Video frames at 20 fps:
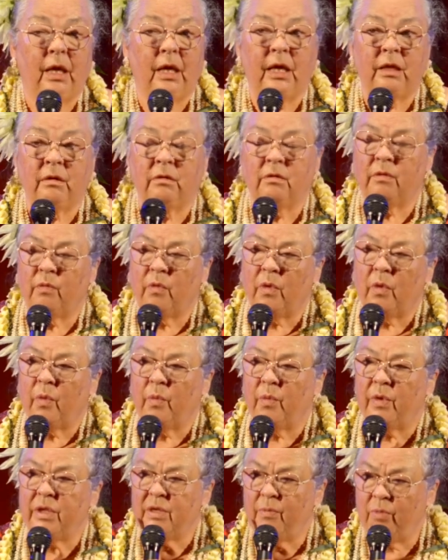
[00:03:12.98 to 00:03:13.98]
And
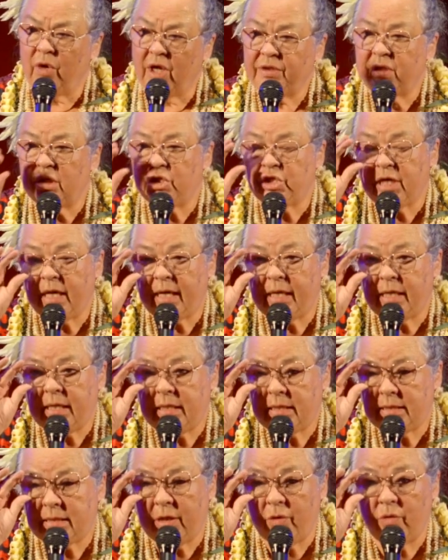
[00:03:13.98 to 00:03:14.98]
when they brought the
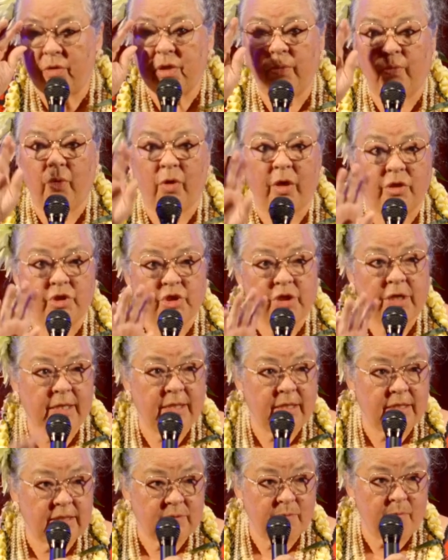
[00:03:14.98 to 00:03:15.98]
Chinese, they only brought
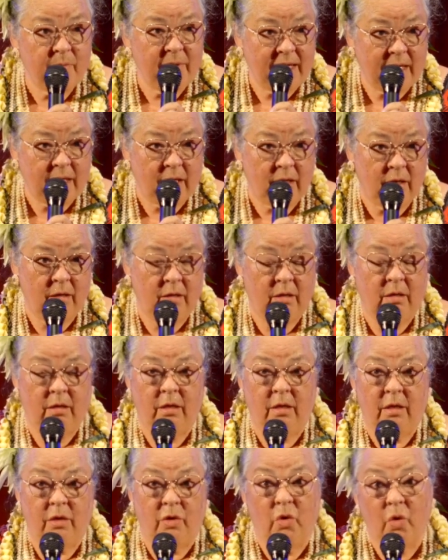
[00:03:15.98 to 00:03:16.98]
Chinese men,
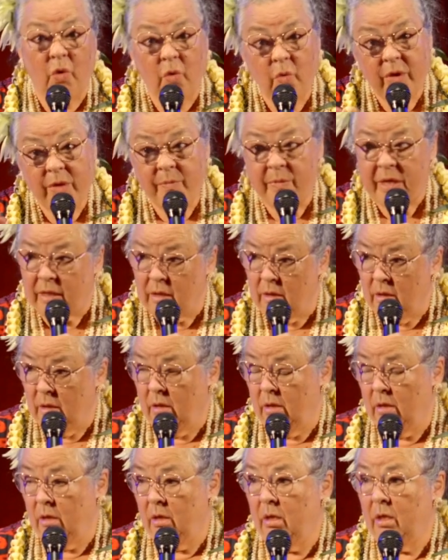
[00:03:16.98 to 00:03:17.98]
no
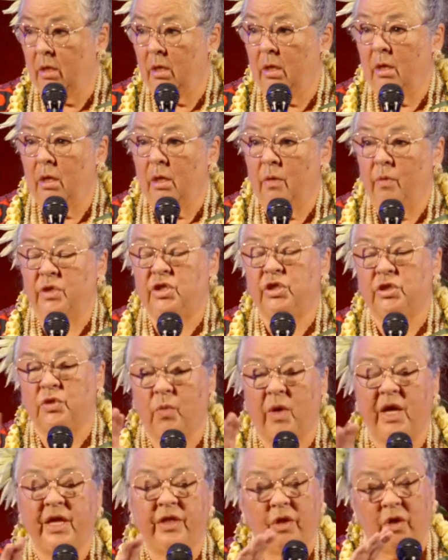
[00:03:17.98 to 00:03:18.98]
women, which is
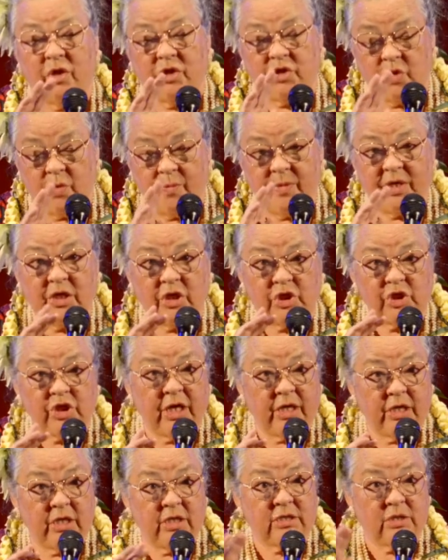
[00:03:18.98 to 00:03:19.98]
why there are so many
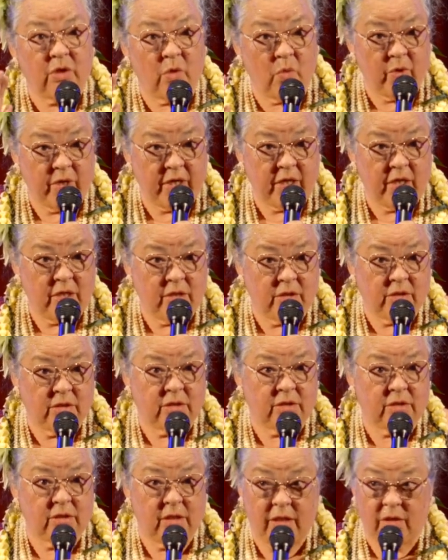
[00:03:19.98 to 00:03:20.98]
Chinese
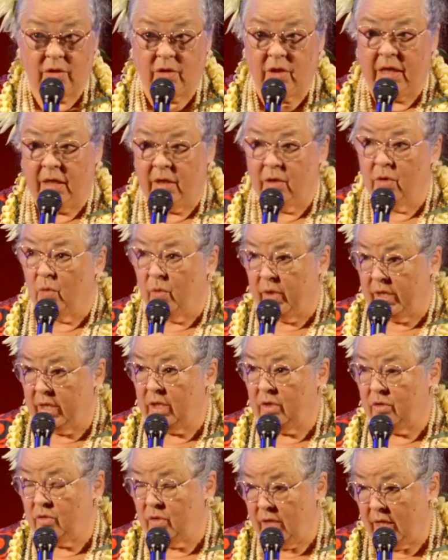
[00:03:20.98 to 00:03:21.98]
Hawaiians in
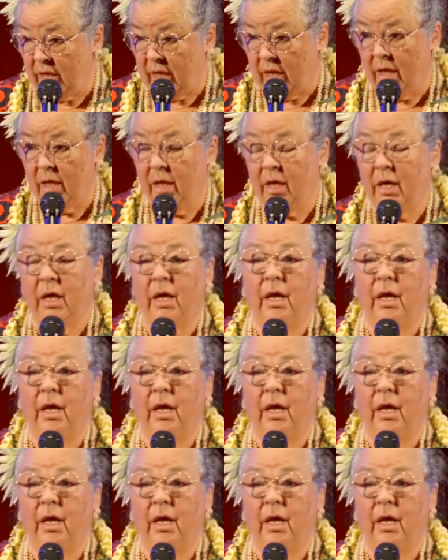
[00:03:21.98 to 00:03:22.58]
Hawaii today.